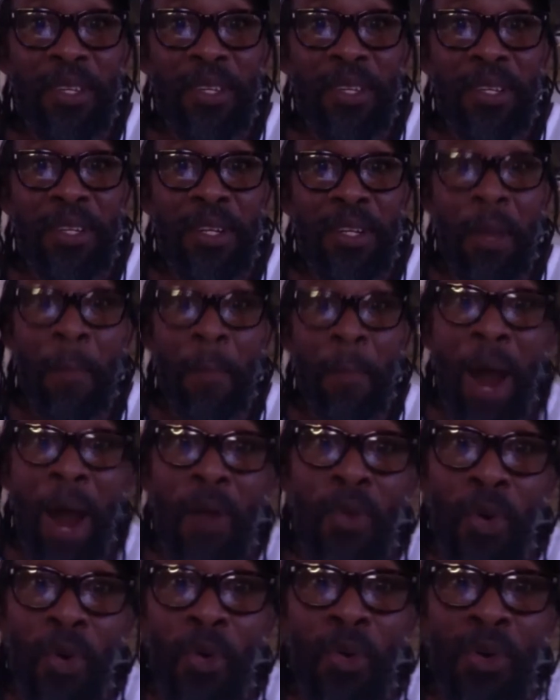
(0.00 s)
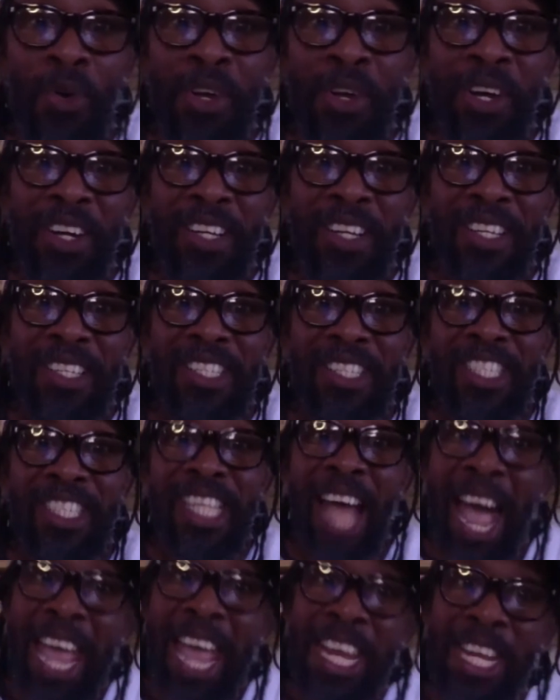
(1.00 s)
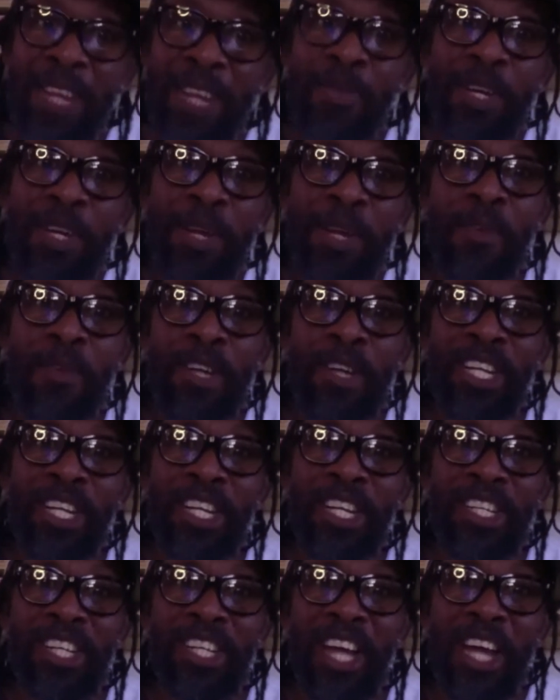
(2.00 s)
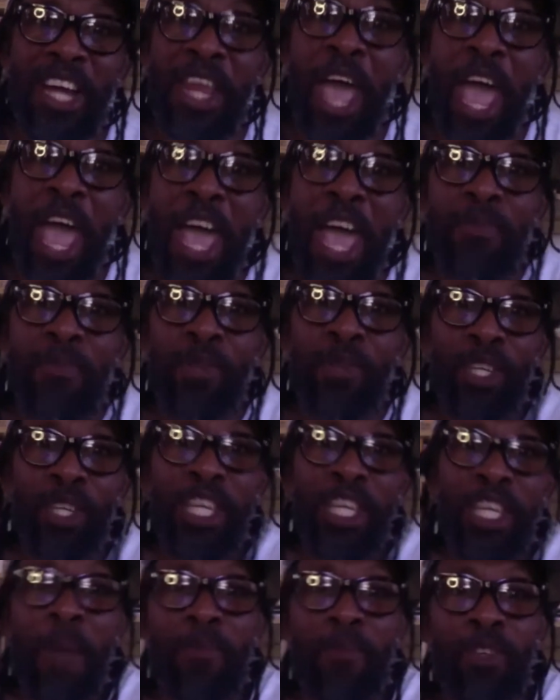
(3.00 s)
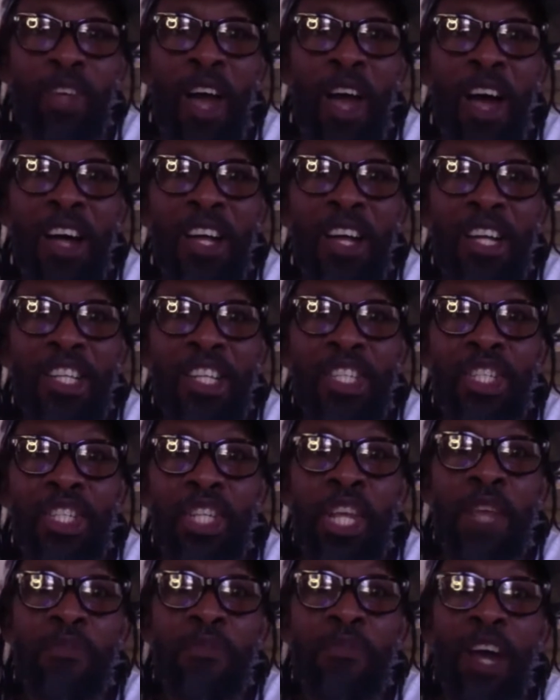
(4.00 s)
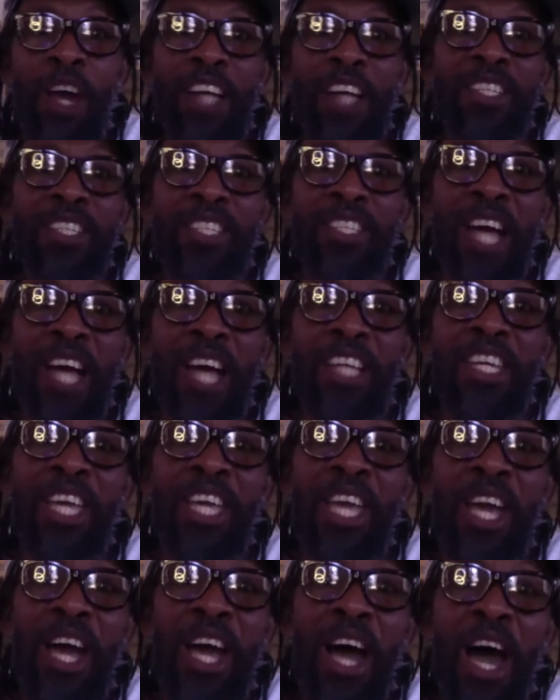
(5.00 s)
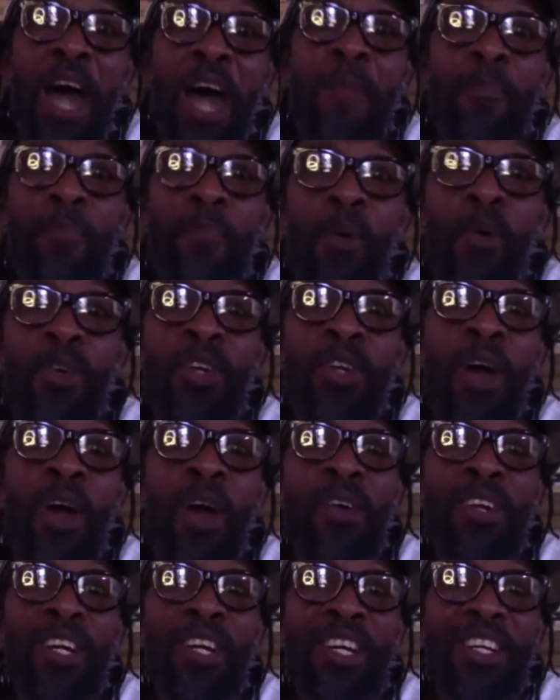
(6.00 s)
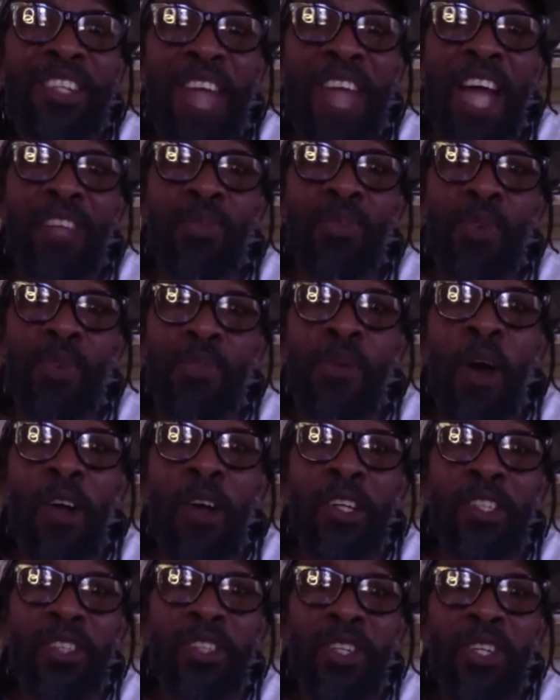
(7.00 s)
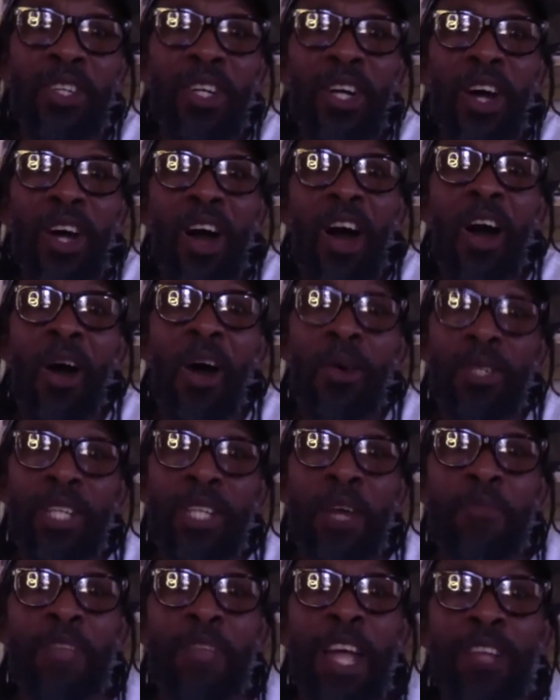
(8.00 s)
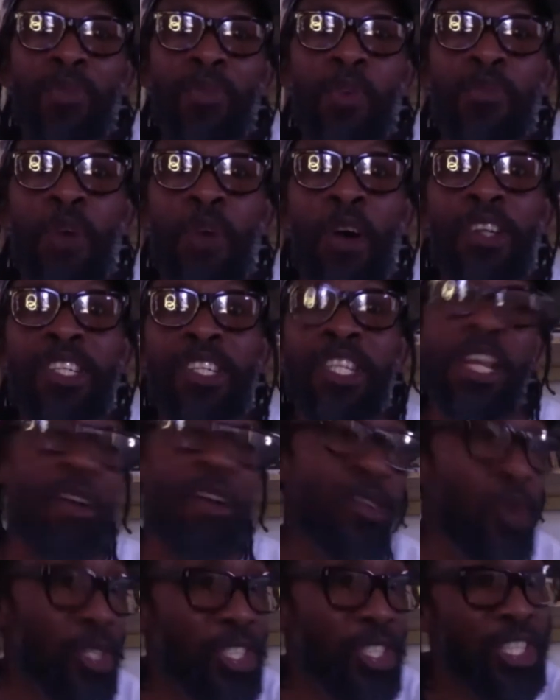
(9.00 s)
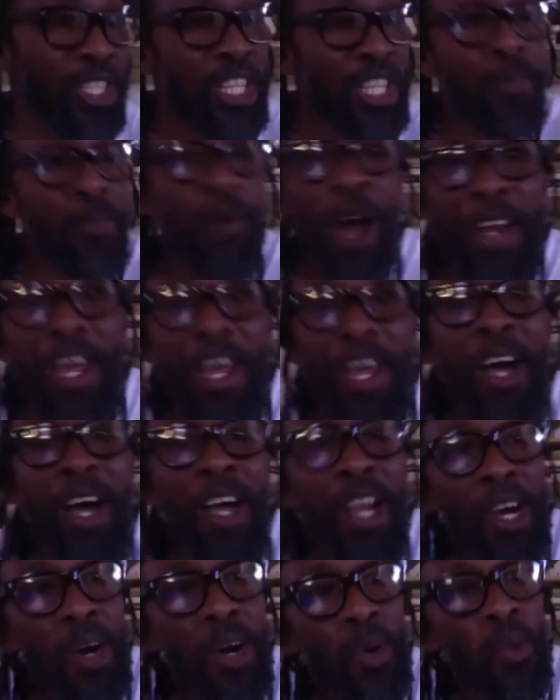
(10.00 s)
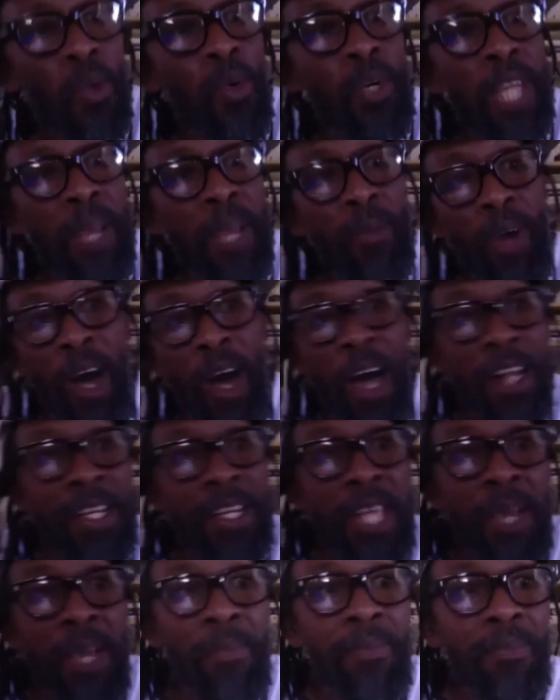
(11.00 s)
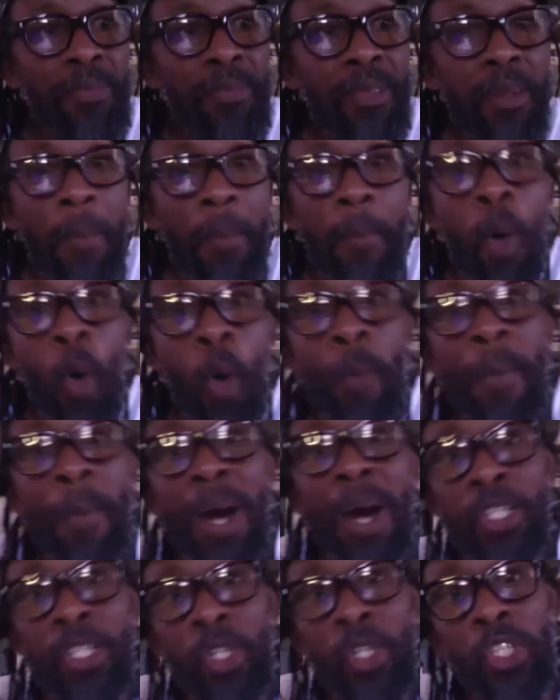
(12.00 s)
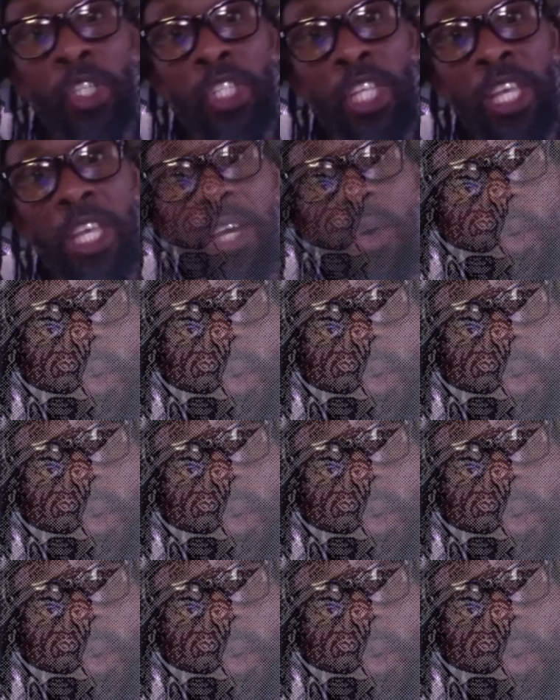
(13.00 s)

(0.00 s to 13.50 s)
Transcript: the Maroon sided with the British and helped to capture Chief Taki and put down that revolt. Out of that revolt, there was this brother who then called him Bookman Dotty, who